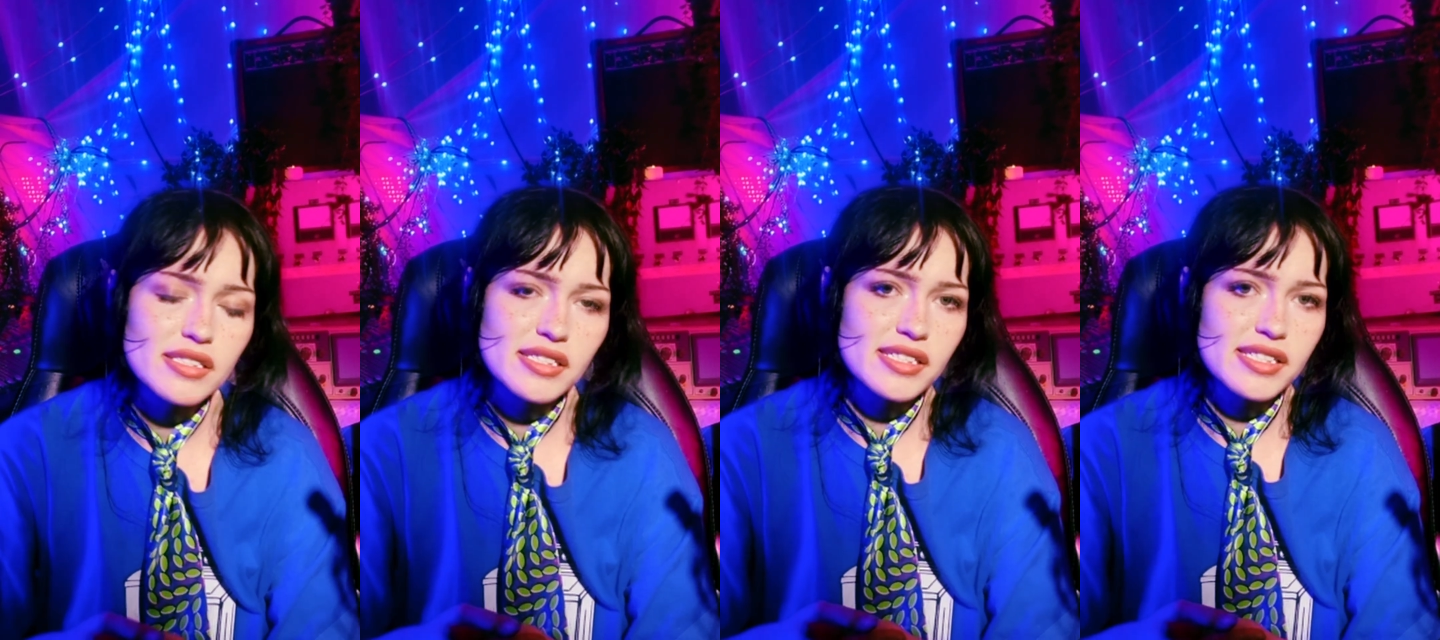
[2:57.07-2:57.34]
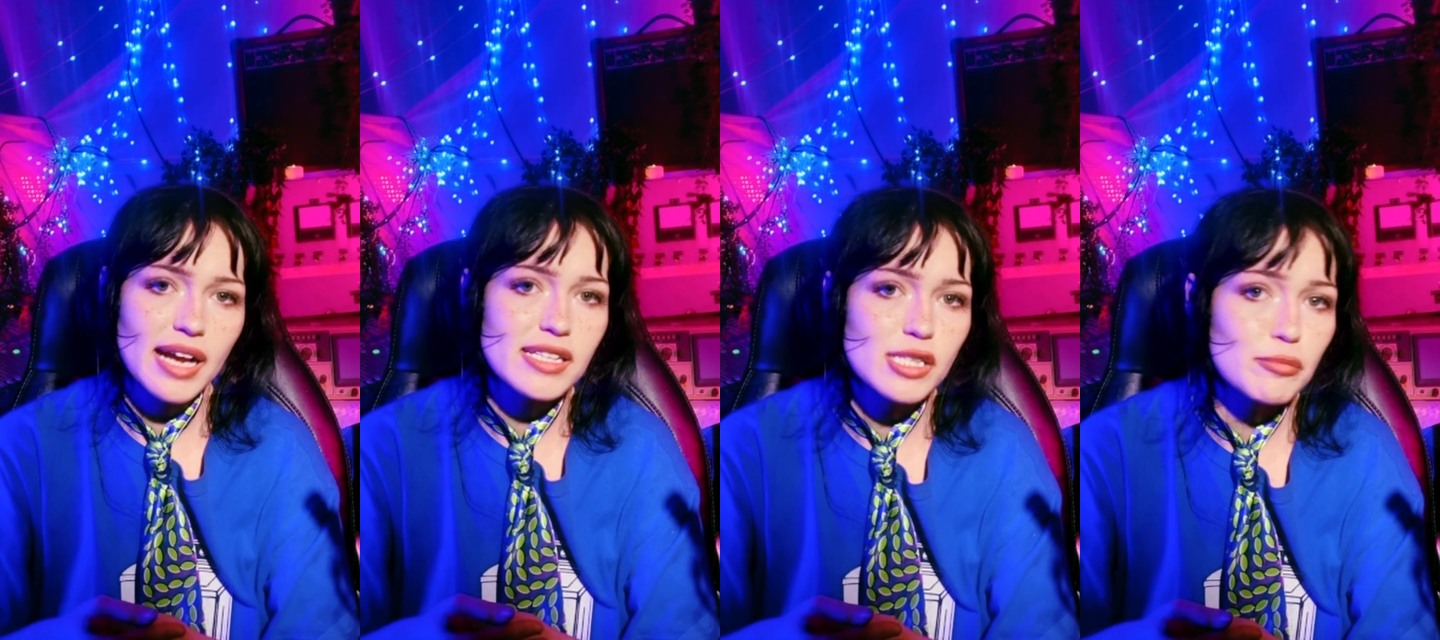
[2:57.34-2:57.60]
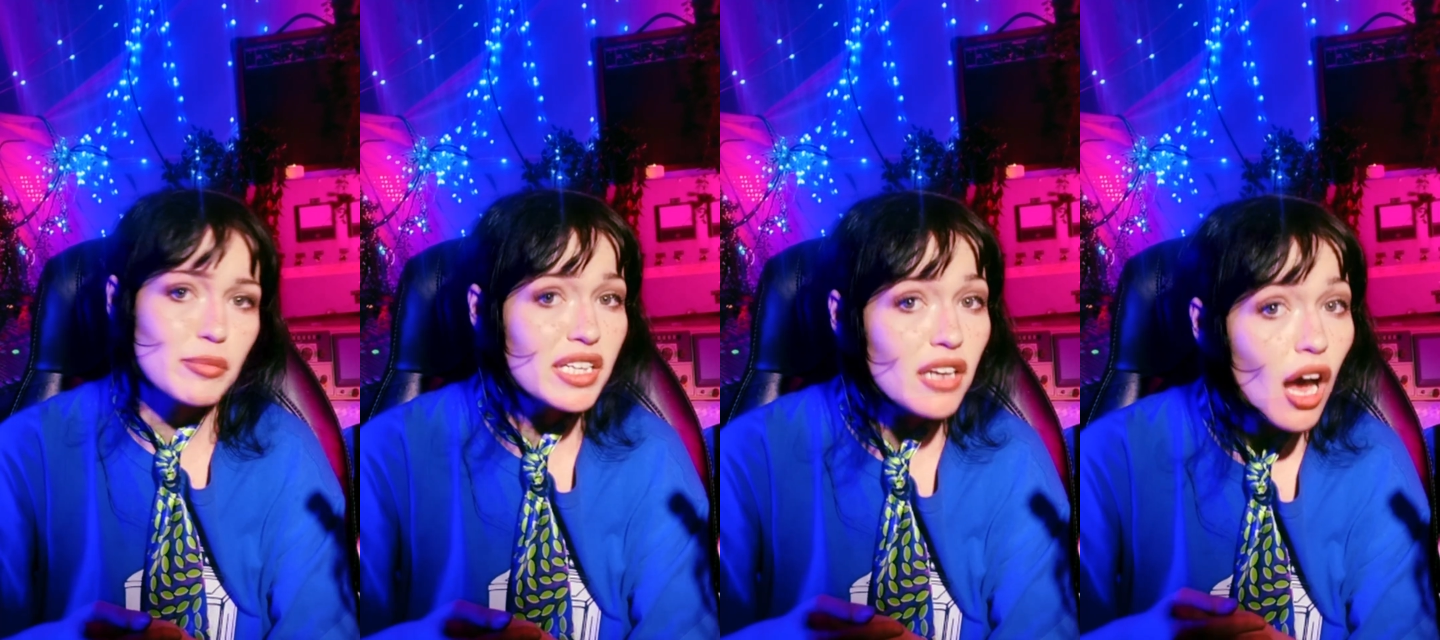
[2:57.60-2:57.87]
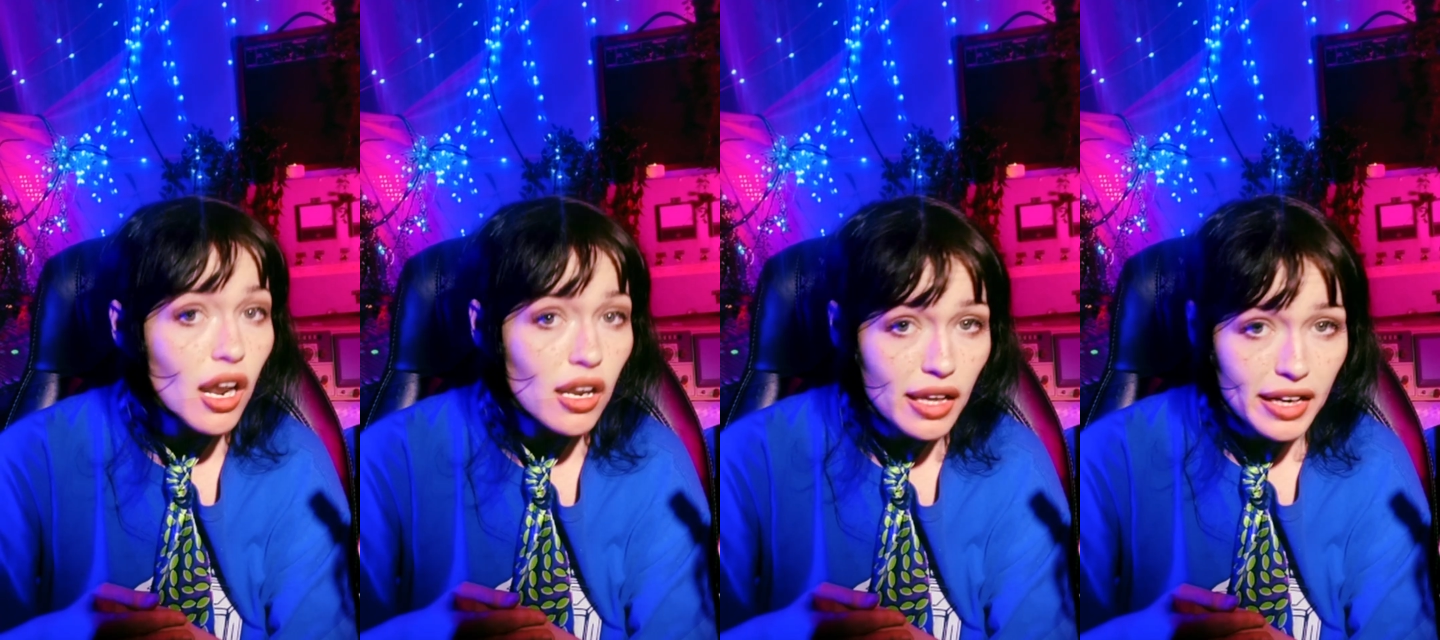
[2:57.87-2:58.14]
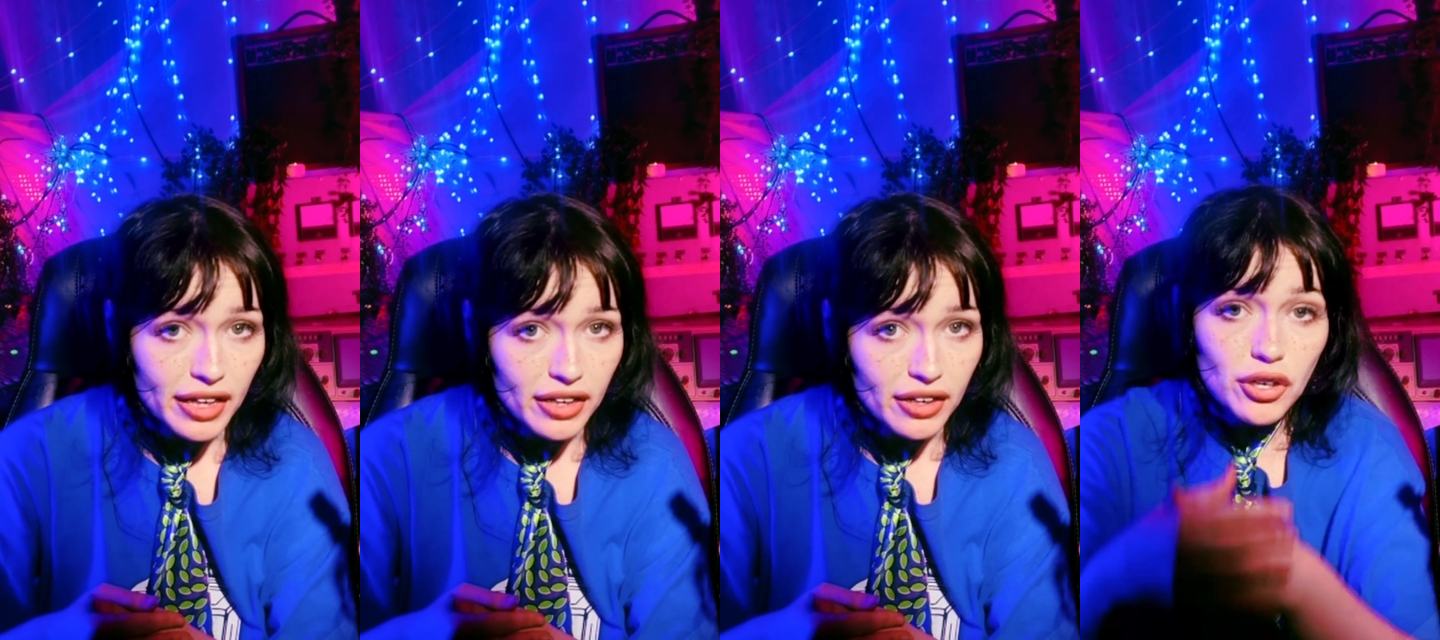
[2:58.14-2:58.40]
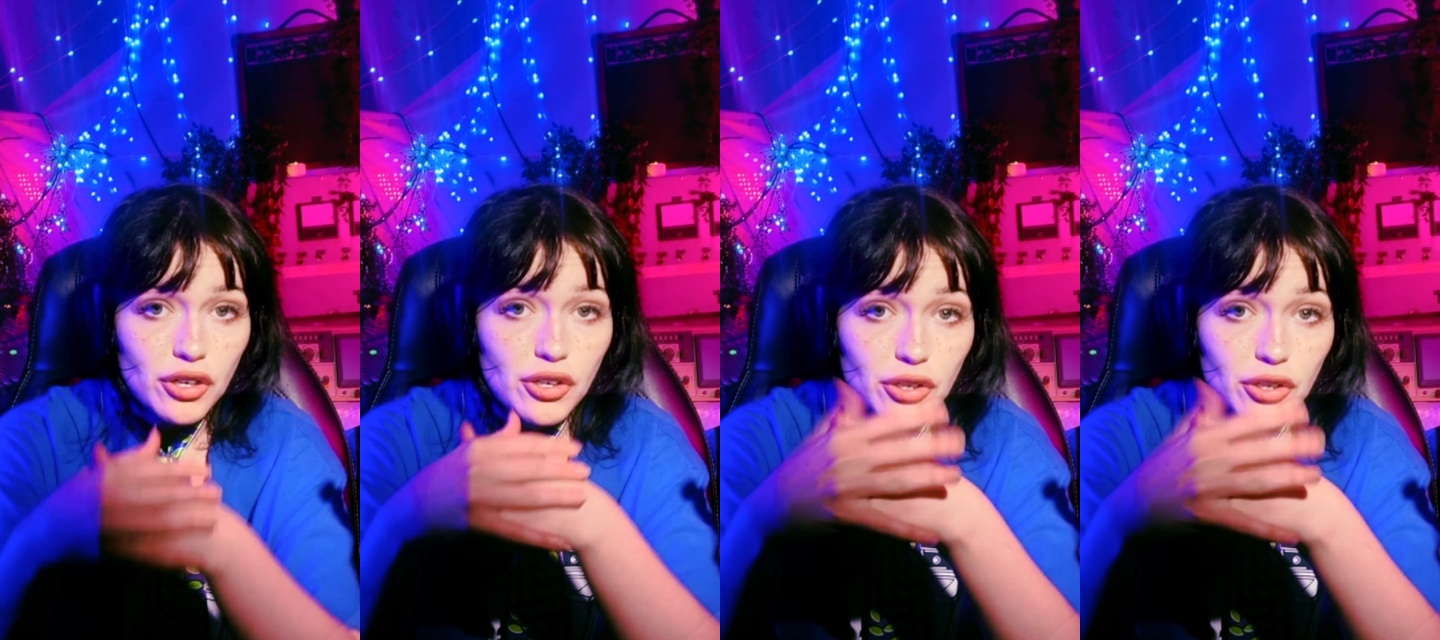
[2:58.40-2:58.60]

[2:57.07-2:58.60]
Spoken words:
inside something non-linear,